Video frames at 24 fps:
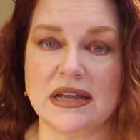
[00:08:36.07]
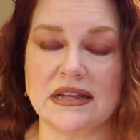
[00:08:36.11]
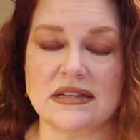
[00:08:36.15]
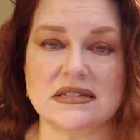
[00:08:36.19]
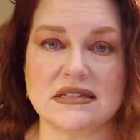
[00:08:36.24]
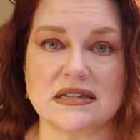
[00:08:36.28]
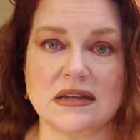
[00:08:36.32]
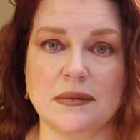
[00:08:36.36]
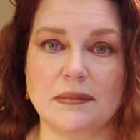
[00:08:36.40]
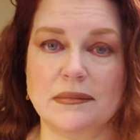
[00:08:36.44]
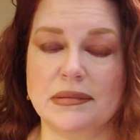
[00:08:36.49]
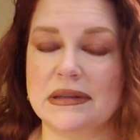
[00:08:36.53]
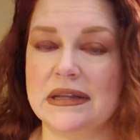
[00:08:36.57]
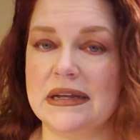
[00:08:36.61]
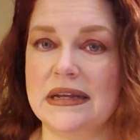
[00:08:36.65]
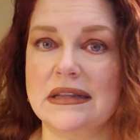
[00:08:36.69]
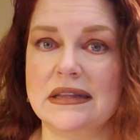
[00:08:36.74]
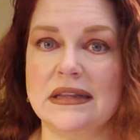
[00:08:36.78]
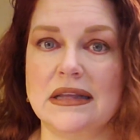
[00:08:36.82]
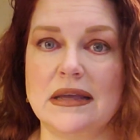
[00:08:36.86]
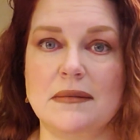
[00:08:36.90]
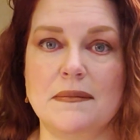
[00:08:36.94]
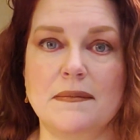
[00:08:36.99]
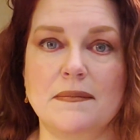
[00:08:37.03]
It's
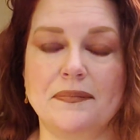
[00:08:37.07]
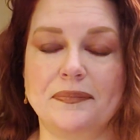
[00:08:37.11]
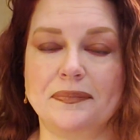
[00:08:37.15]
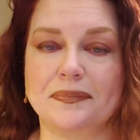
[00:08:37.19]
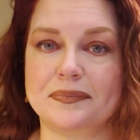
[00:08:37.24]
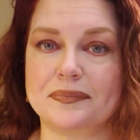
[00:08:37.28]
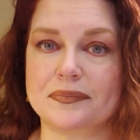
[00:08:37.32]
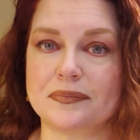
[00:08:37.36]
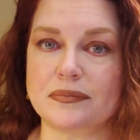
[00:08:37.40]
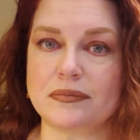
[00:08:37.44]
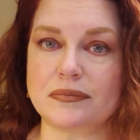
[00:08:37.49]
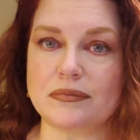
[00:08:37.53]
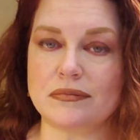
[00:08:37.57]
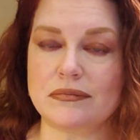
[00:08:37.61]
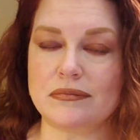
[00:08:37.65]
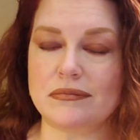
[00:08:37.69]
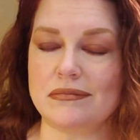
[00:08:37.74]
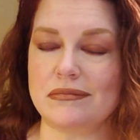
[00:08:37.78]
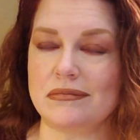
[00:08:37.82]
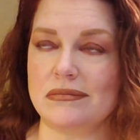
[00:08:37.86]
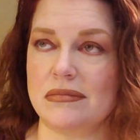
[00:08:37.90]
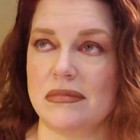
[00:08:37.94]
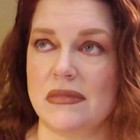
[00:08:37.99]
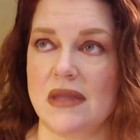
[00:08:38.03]
completely
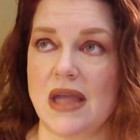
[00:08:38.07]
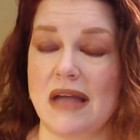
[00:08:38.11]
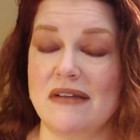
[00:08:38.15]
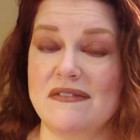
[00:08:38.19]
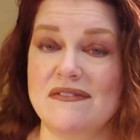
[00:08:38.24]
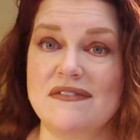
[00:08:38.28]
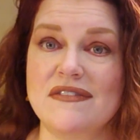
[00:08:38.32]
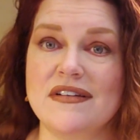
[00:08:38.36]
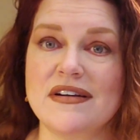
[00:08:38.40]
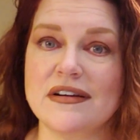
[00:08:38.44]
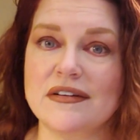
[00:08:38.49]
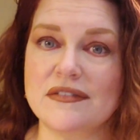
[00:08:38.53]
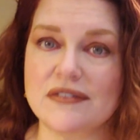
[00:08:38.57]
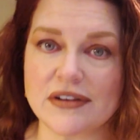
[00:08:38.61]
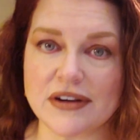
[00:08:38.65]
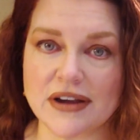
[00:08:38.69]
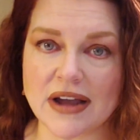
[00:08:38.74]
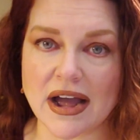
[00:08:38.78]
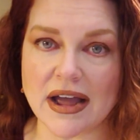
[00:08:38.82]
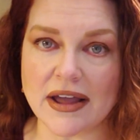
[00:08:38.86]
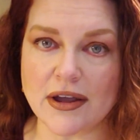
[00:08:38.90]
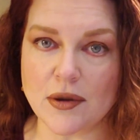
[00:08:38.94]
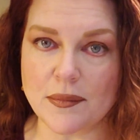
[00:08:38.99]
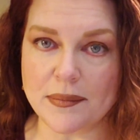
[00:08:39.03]
very
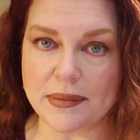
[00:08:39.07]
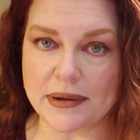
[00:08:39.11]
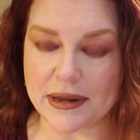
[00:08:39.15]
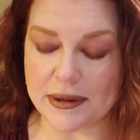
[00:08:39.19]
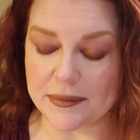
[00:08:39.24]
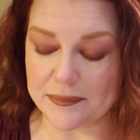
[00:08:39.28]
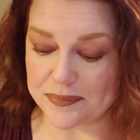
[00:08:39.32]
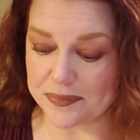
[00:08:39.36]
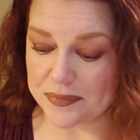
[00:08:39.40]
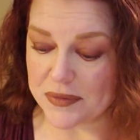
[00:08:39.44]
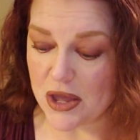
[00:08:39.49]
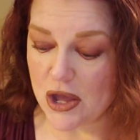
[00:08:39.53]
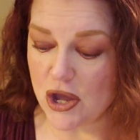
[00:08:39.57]
eye-opening.